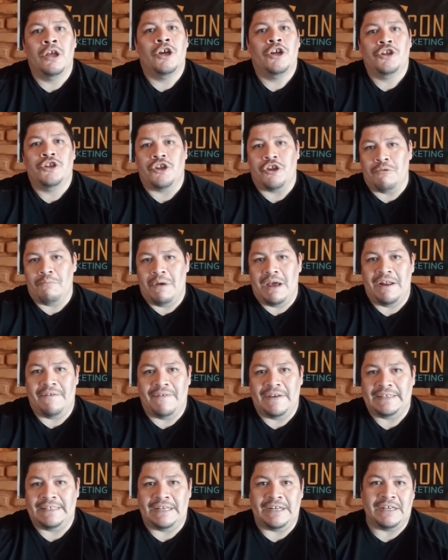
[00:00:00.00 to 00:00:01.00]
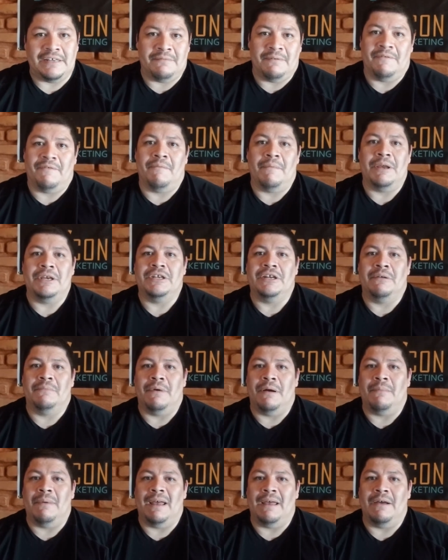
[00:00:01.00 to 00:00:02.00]
Do you mind if I send you some information
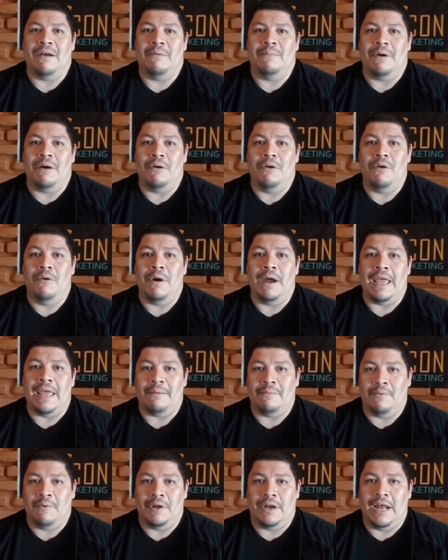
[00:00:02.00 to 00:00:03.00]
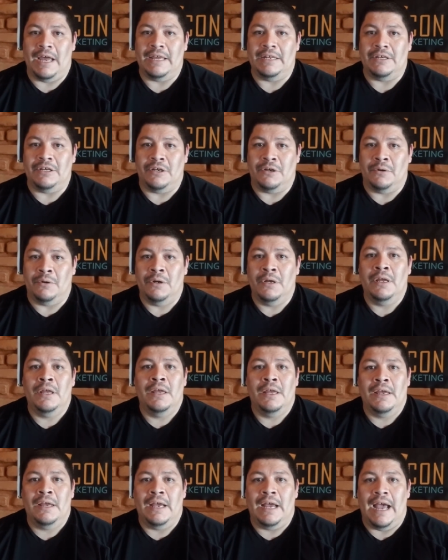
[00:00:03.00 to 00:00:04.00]
about who I am and what I do?"
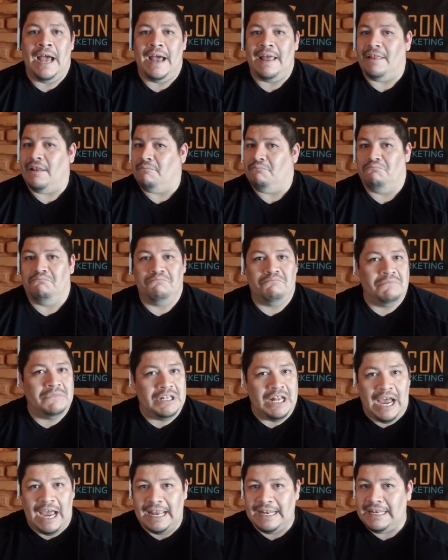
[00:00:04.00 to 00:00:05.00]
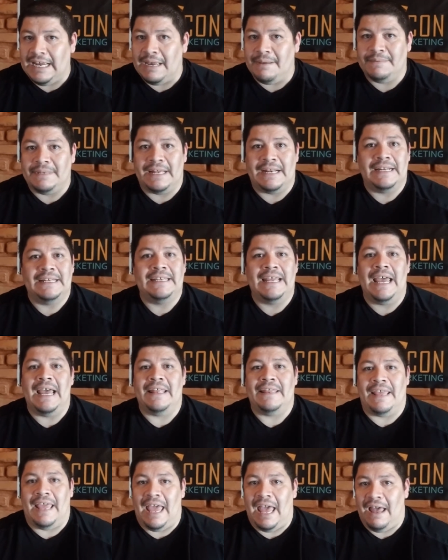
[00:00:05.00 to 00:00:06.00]
And 9 times out of 10,
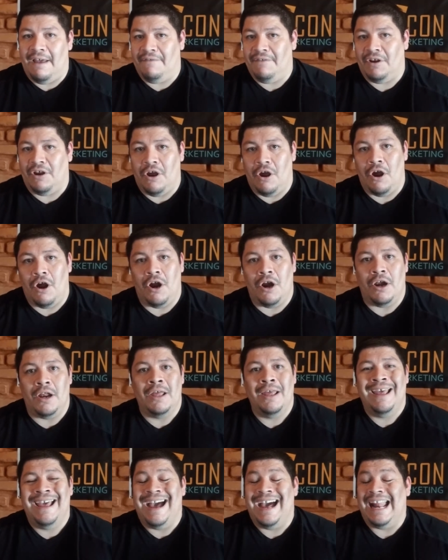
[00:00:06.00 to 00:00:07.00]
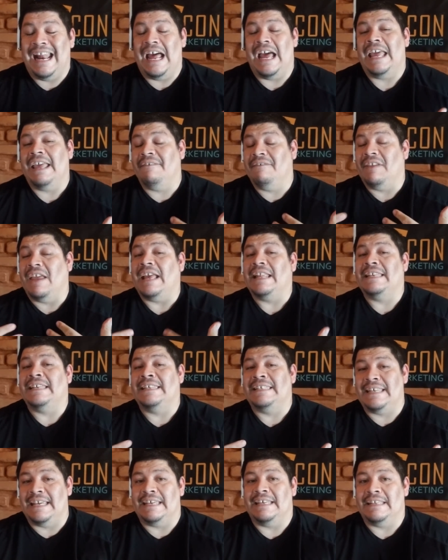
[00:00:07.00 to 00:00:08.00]
they have their card, and I have yet to
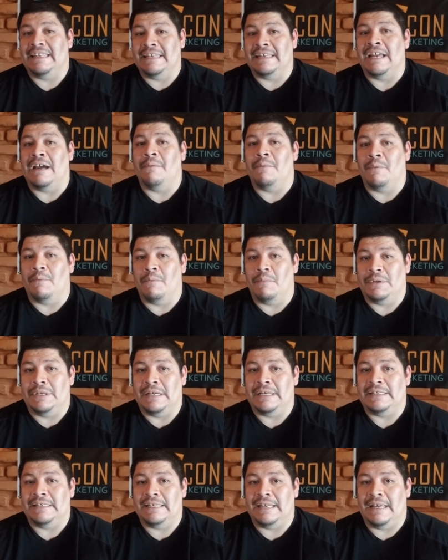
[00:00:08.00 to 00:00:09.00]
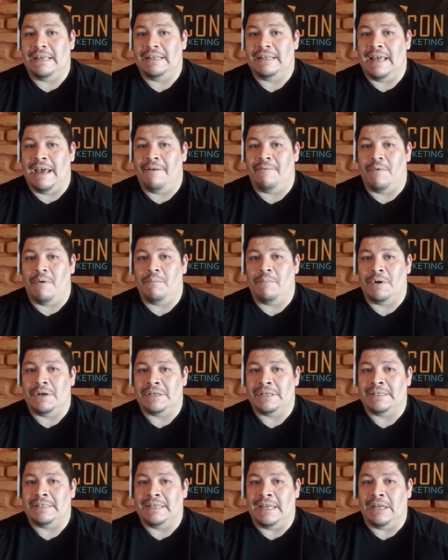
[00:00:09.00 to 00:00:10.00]
say to tell me to have one
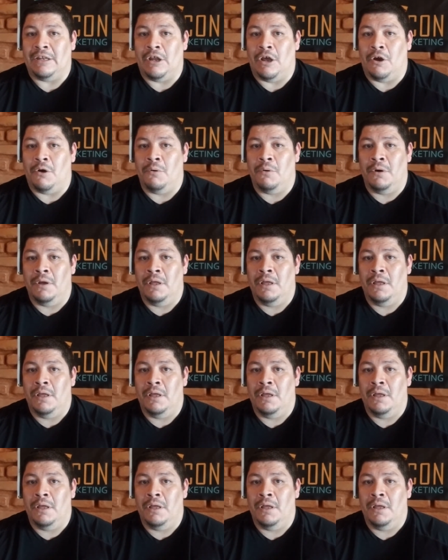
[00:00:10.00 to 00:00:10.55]
person say no